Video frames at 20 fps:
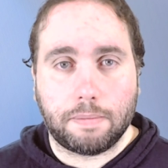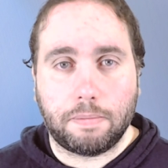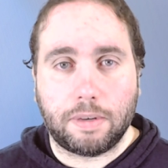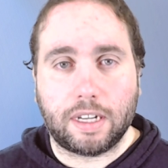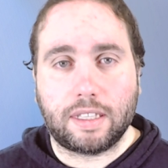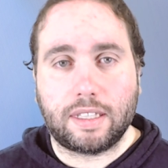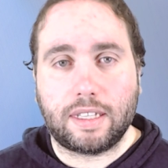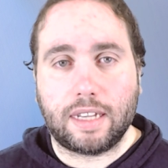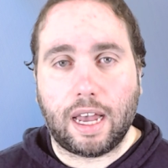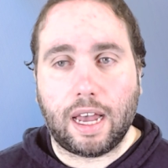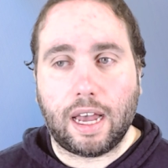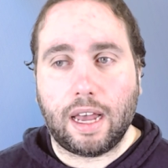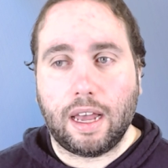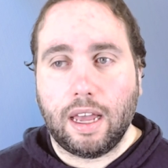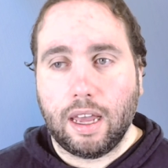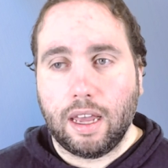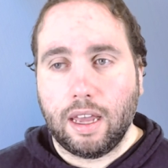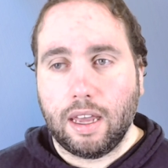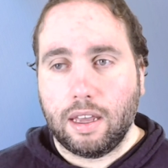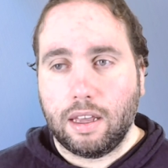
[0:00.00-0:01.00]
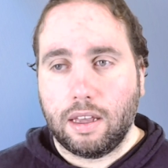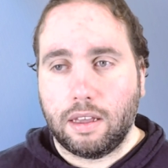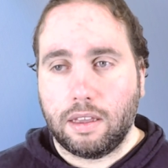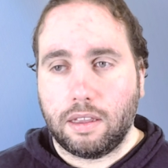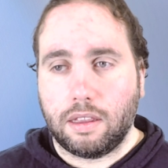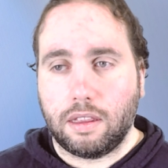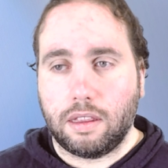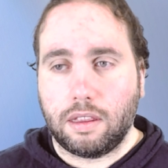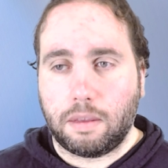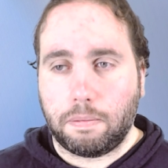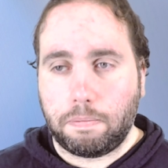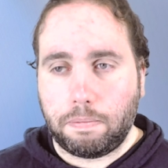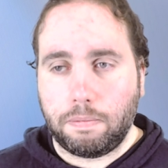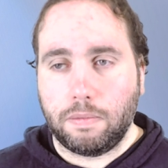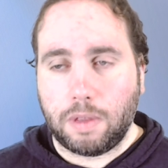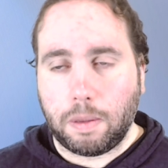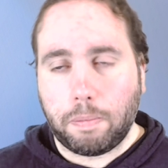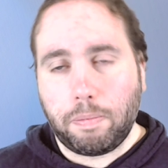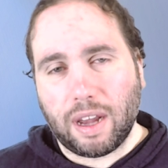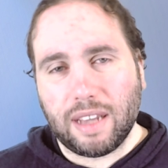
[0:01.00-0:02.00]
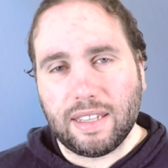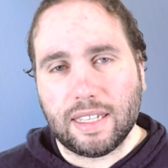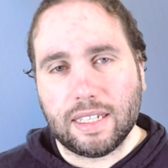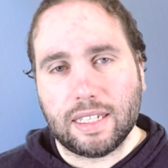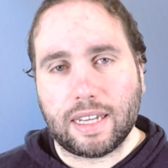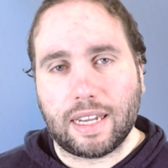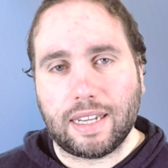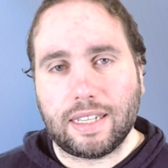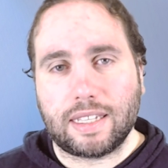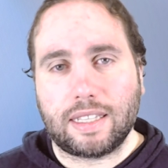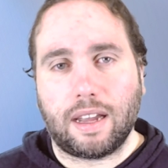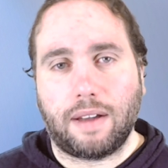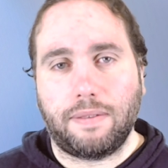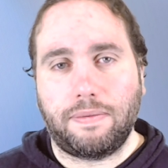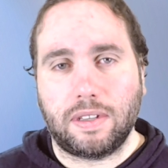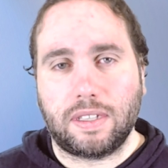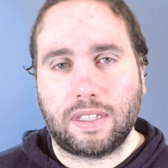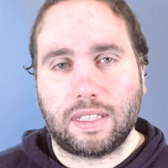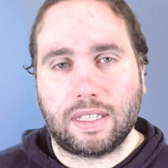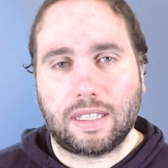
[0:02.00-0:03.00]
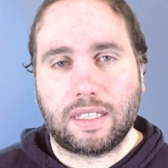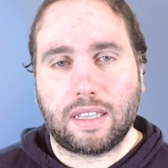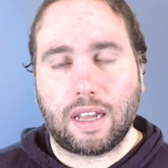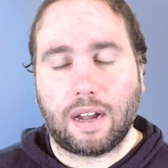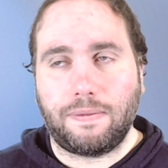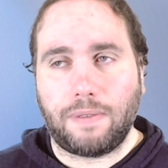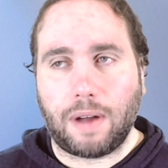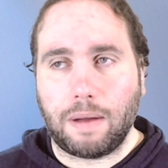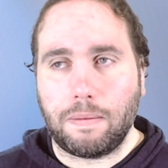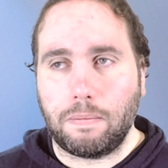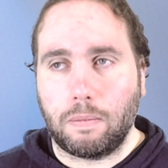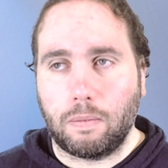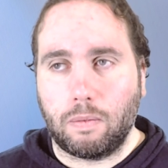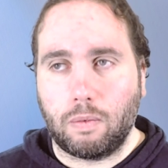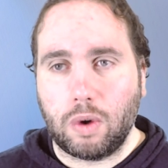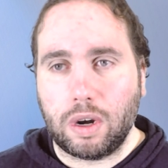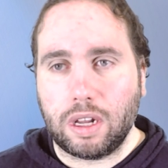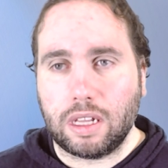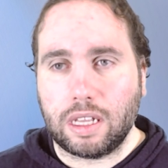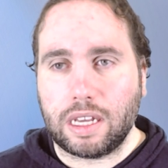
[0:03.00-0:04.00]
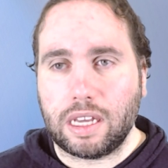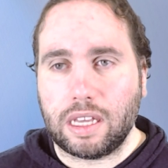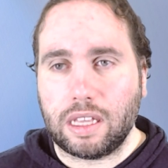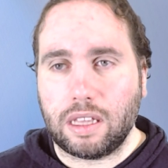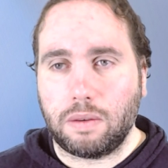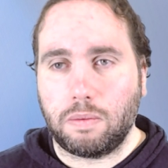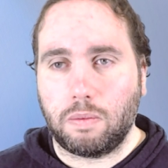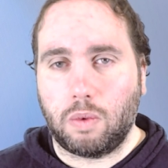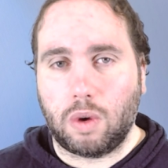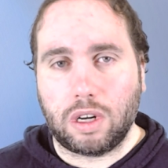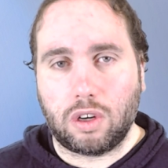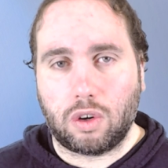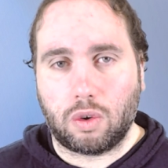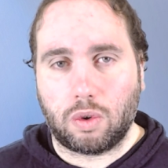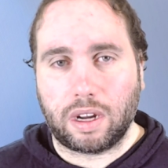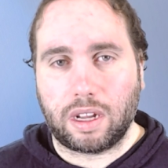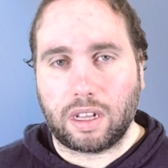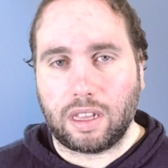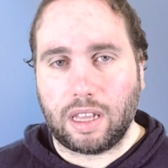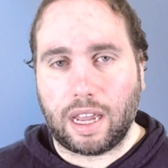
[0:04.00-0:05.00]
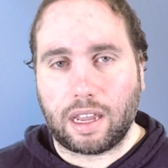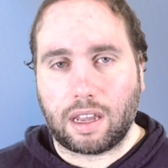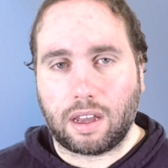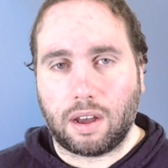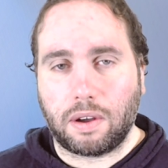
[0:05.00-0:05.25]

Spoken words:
But the present day stuff is the stuff I'm really wondering, like,